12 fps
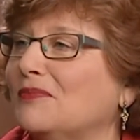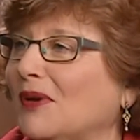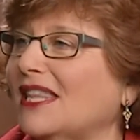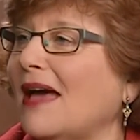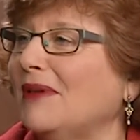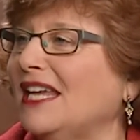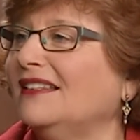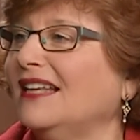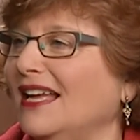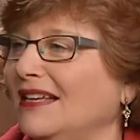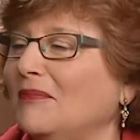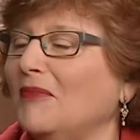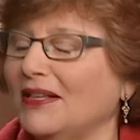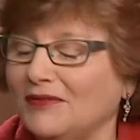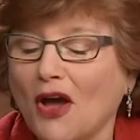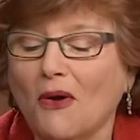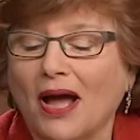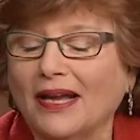But let me,
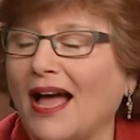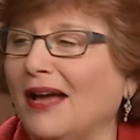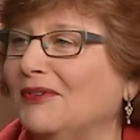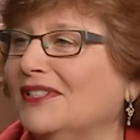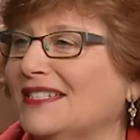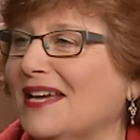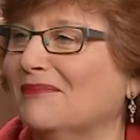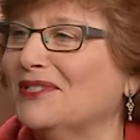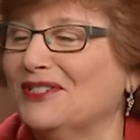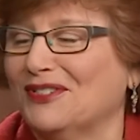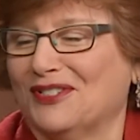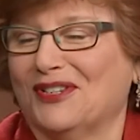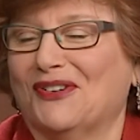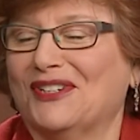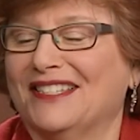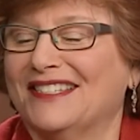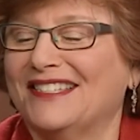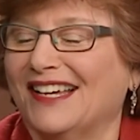I will attempt to do so
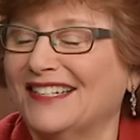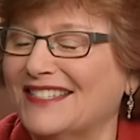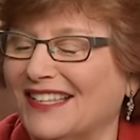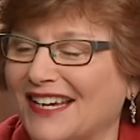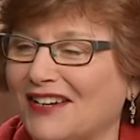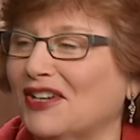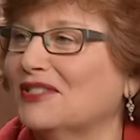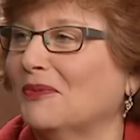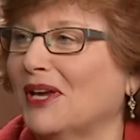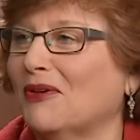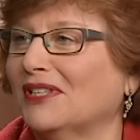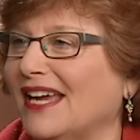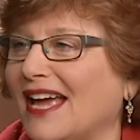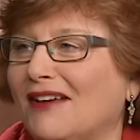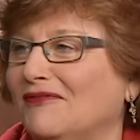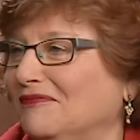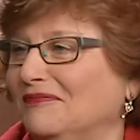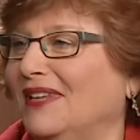concisely because we only have
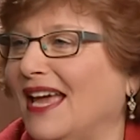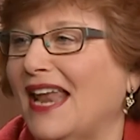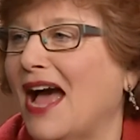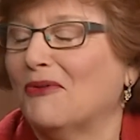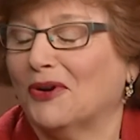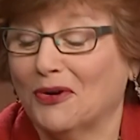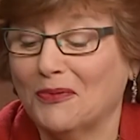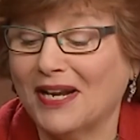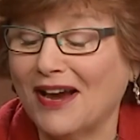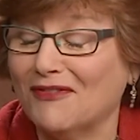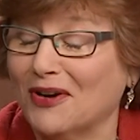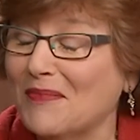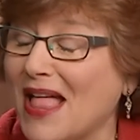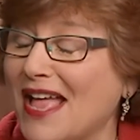an hour or whatever.